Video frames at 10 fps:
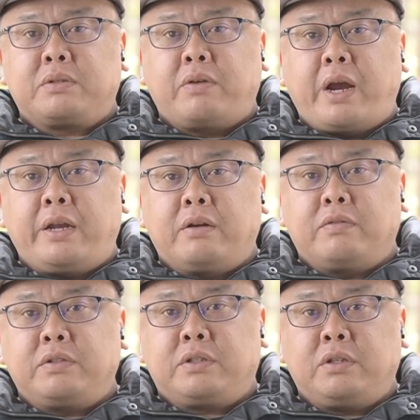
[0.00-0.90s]
Great.
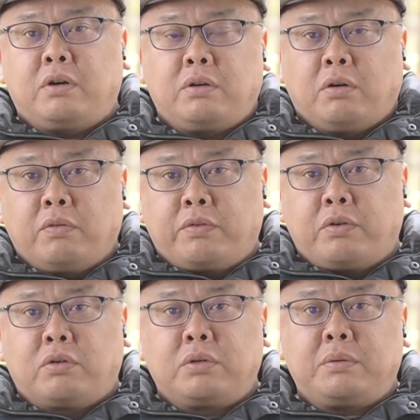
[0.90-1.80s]
Obviously, on
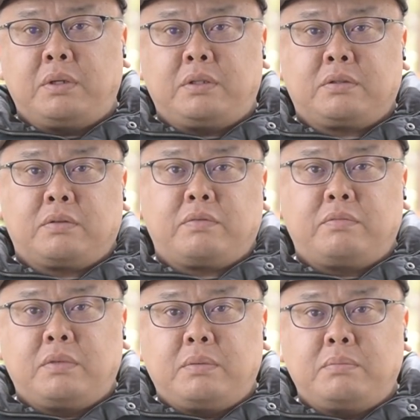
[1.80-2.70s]
overall, it, it sort of
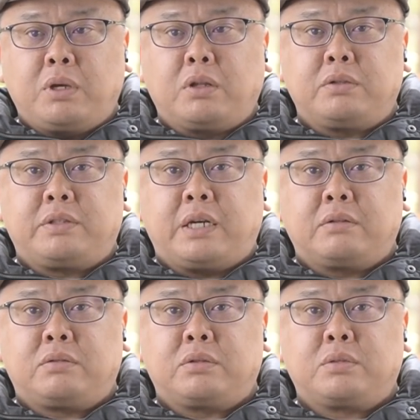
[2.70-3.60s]
mellows
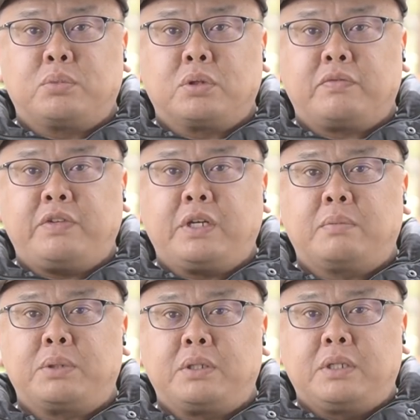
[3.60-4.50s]
down to a smaller figure,
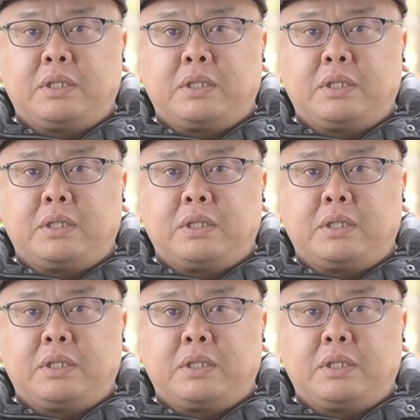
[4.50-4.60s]
but